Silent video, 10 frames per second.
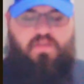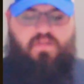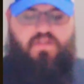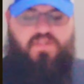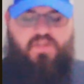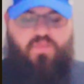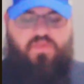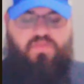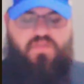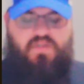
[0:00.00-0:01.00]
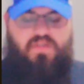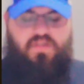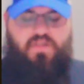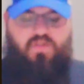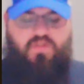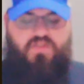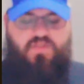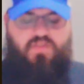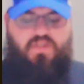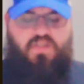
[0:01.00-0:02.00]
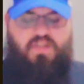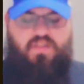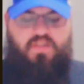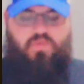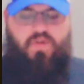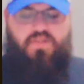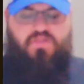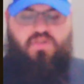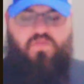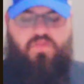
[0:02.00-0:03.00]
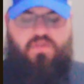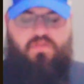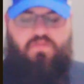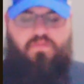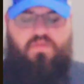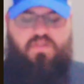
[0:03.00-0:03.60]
then shall both ye and also the king that reigns over you